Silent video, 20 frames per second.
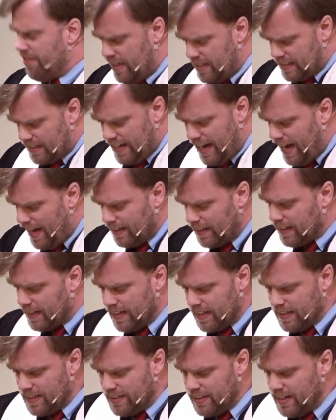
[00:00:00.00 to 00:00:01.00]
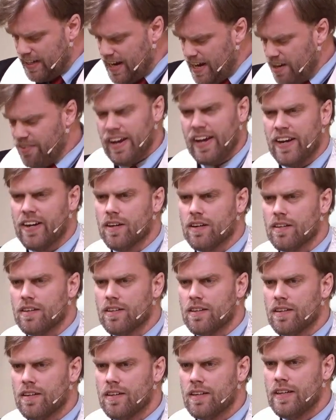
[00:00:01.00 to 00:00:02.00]
He's not the narrator,
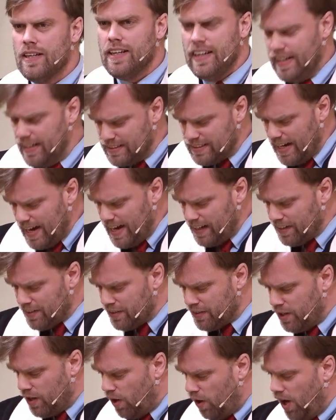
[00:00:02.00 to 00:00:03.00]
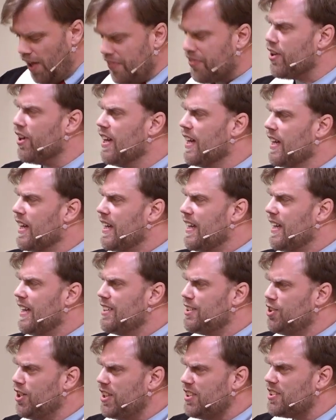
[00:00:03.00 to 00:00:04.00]
he's not the author,
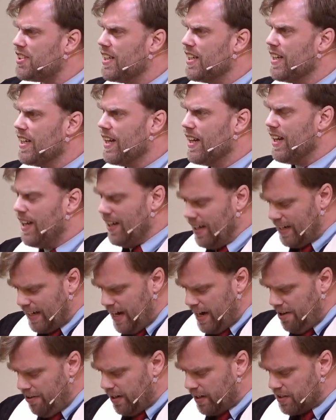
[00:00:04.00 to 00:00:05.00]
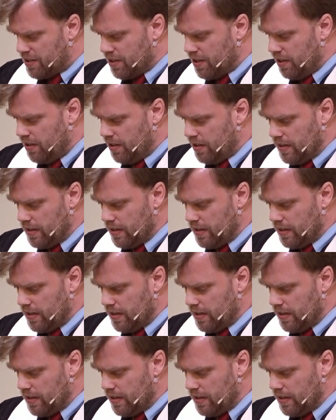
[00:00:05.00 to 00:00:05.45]
he's just a character.